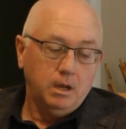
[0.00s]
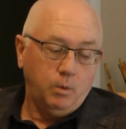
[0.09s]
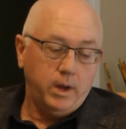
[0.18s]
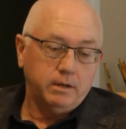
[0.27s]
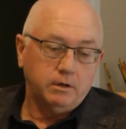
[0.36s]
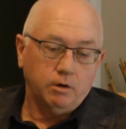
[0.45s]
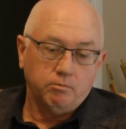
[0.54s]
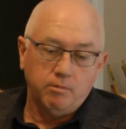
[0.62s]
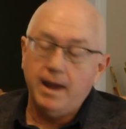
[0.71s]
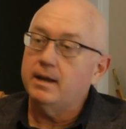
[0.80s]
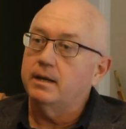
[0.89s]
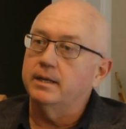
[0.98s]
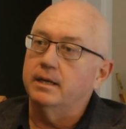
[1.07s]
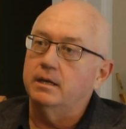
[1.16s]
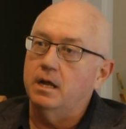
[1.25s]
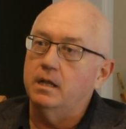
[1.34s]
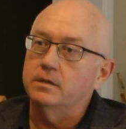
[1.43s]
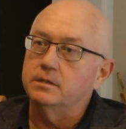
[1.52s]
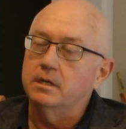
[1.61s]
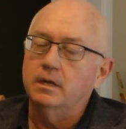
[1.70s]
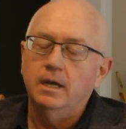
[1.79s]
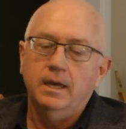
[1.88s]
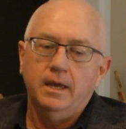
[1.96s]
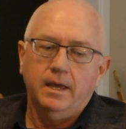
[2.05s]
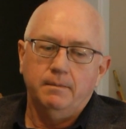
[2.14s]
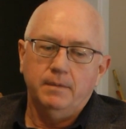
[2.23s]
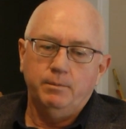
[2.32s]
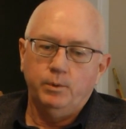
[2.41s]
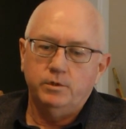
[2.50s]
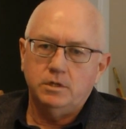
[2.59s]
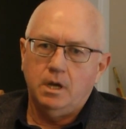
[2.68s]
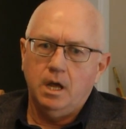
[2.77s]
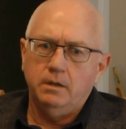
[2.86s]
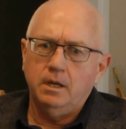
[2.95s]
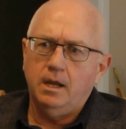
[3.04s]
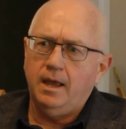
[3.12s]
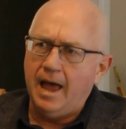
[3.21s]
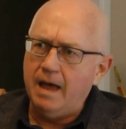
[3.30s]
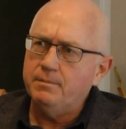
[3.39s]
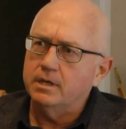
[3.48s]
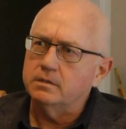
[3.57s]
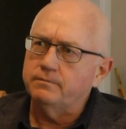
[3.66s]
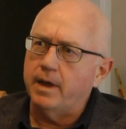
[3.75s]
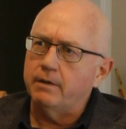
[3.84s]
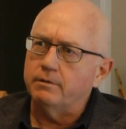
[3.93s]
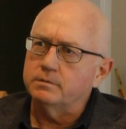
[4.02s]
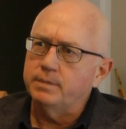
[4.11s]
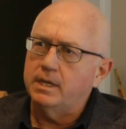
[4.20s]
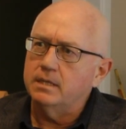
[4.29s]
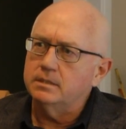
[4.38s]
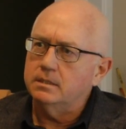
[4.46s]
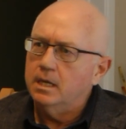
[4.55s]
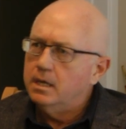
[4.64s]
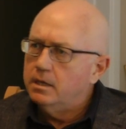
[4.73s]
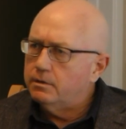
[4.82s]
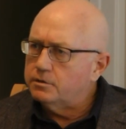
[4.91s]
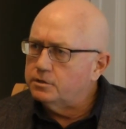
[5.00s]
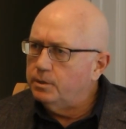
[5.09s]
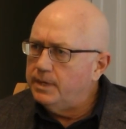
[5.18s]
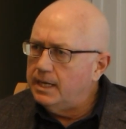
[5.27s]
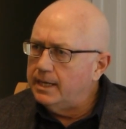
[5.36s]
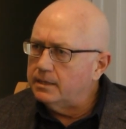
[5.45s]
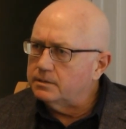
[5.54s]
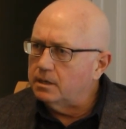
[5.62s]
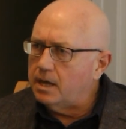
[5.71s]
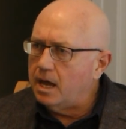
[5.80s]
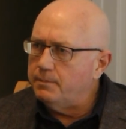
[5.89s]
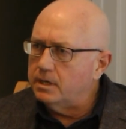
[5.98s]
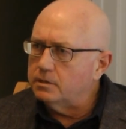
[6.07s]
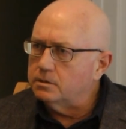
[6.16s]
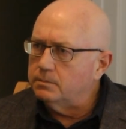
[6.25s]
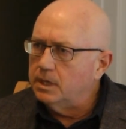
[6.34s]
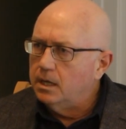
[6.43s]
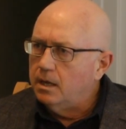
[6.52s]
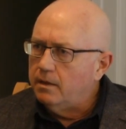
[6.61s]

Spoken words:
quite correctly calls it, maybe we should call it the communist virus, because there are so many links to communism